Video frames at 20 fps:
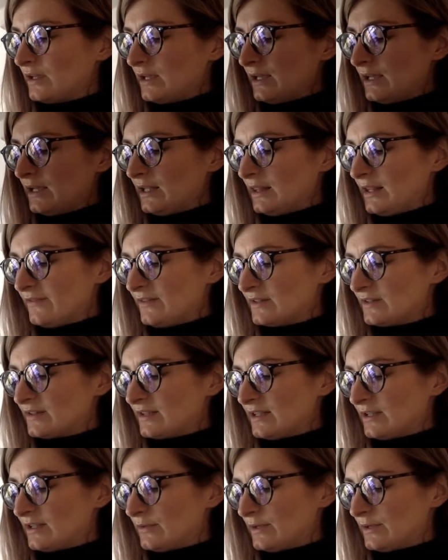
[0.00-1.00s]
11
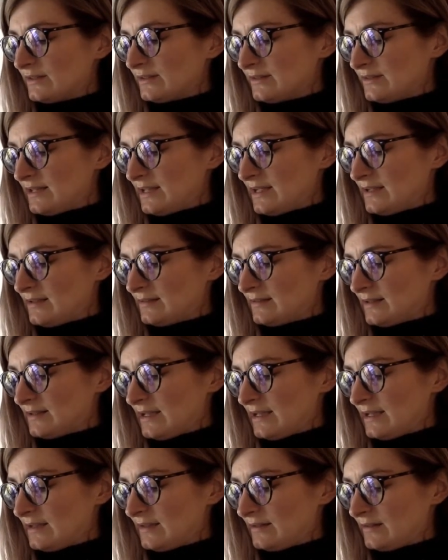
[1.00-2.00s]
take away 6
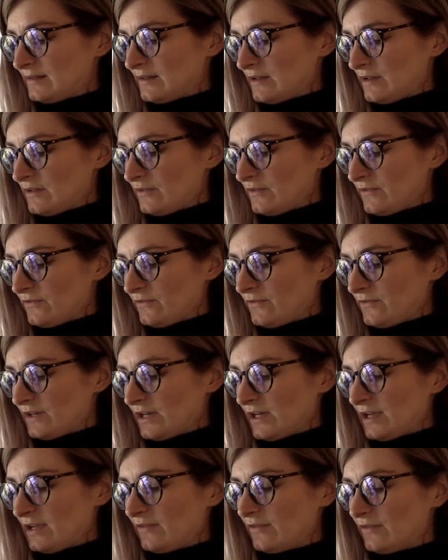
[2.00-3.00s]
is
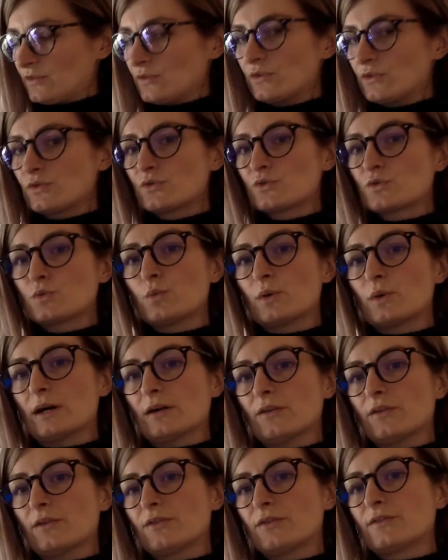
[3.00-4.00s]

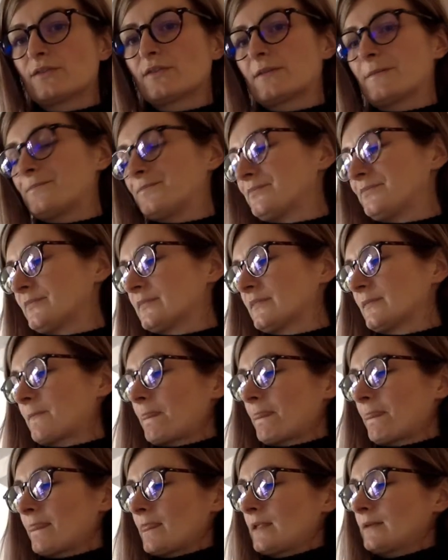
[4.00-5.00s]
5/12.
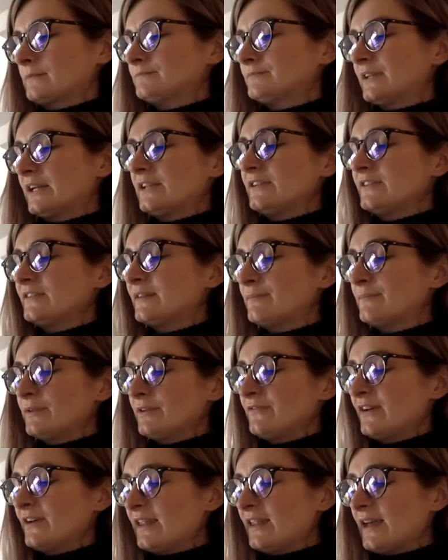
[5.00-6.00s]
Can you
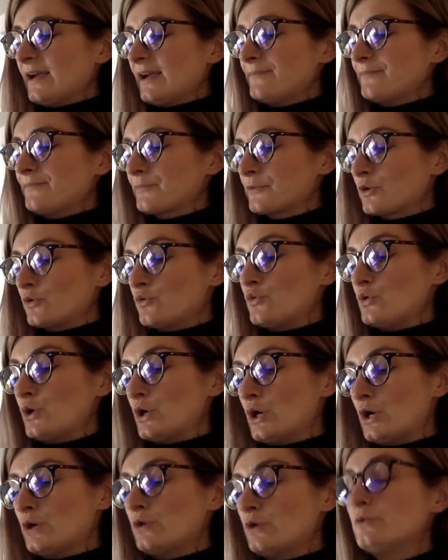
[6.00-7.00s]
simplify that?
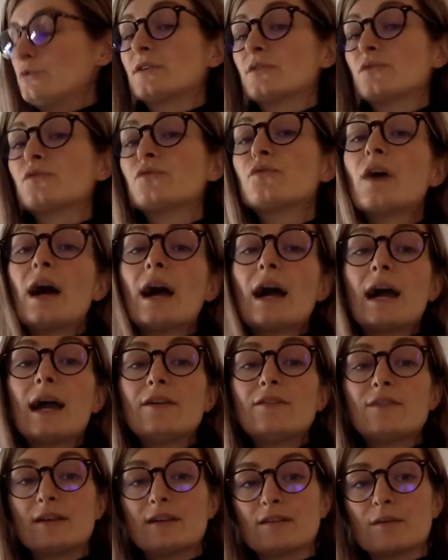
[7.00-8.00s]
No, because
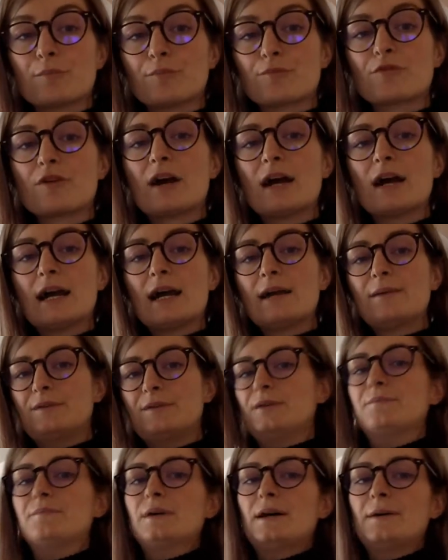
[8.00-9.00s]
5 is a prime
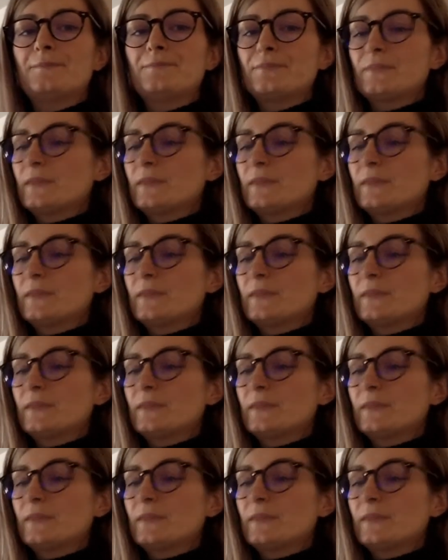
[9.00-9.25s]
number.